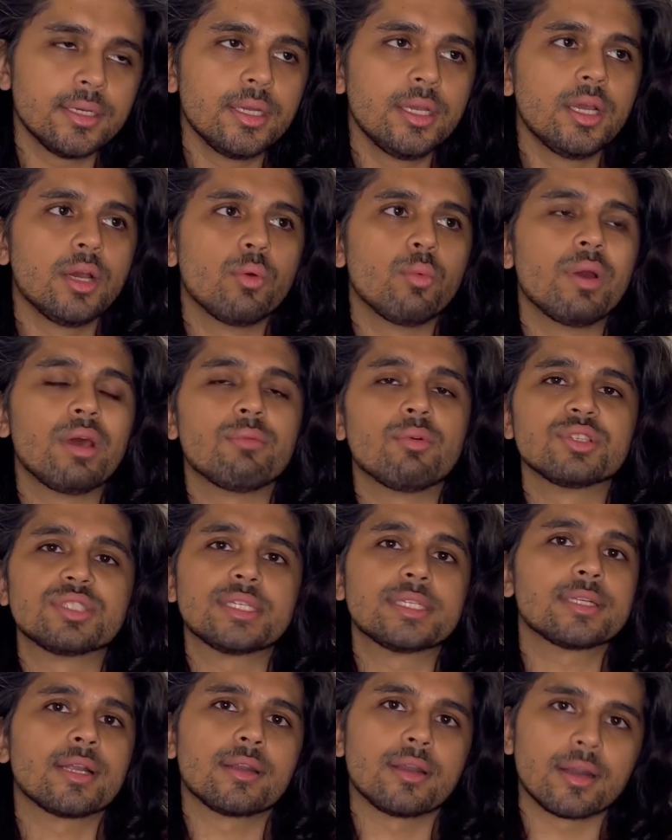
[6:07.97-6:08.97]
where was
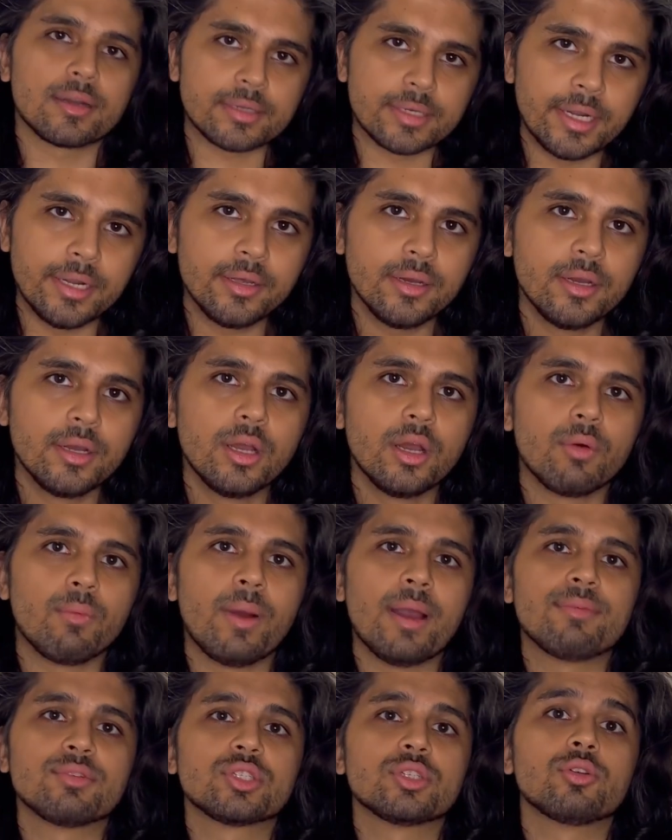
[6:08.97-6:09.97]
it conducted,
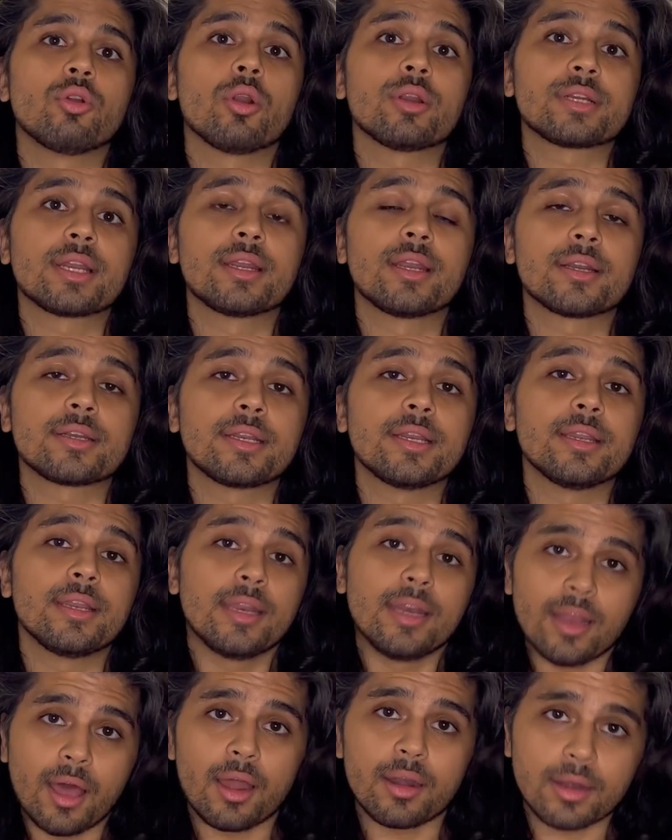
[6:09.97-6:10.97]
why was it not conducted
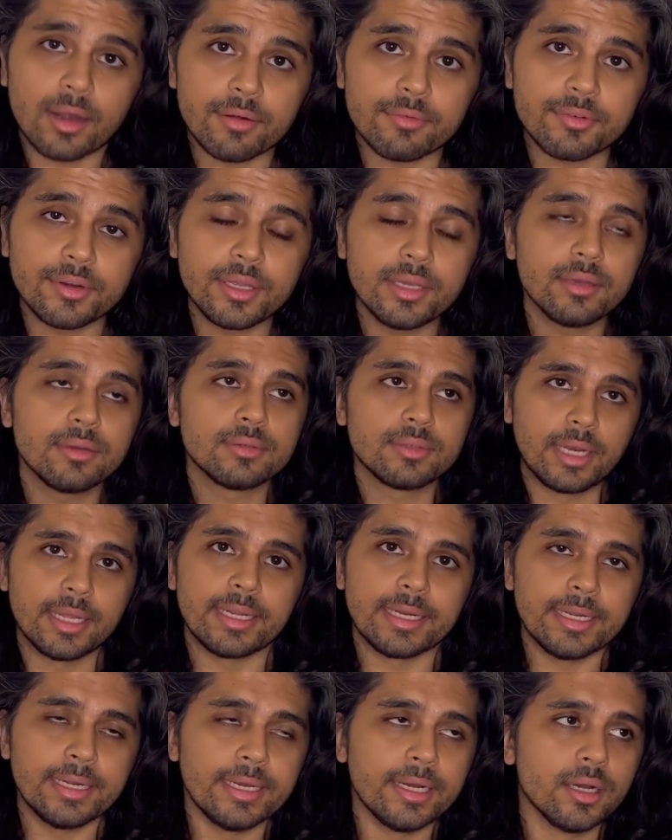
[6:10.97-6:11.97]
in our country
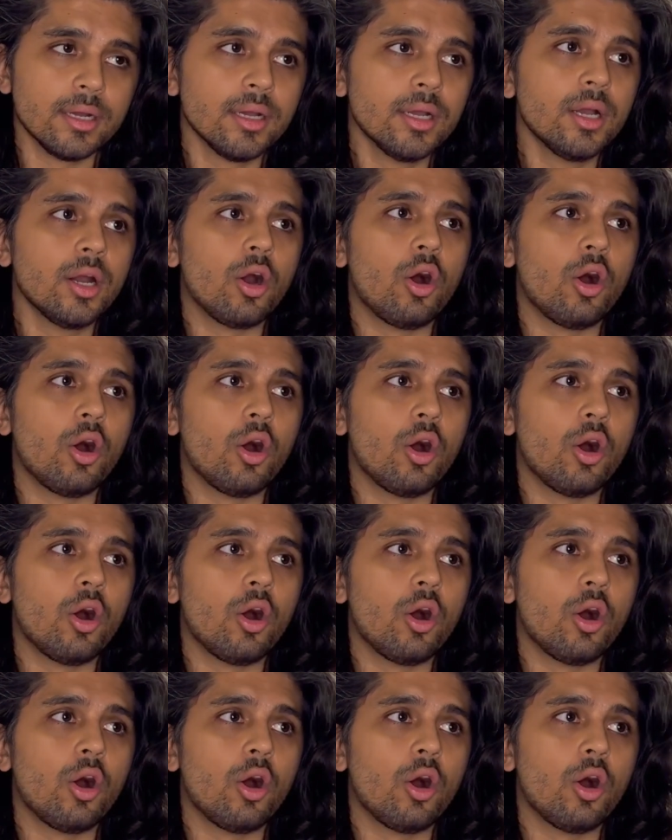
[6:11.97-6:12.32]
like India,